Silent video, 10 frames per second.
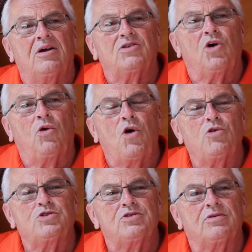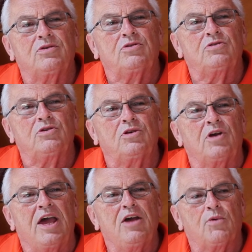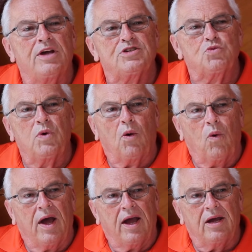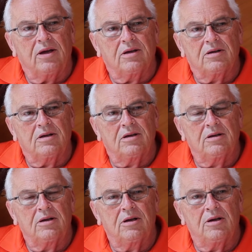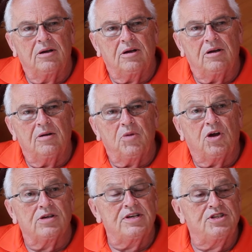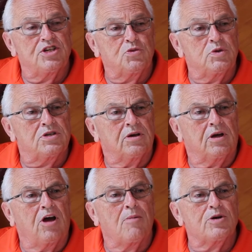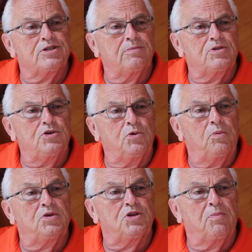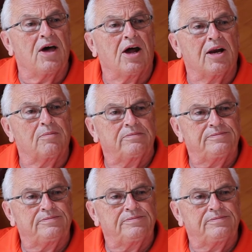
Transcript: So those heat races went away because it just was cumbersome to bet on them.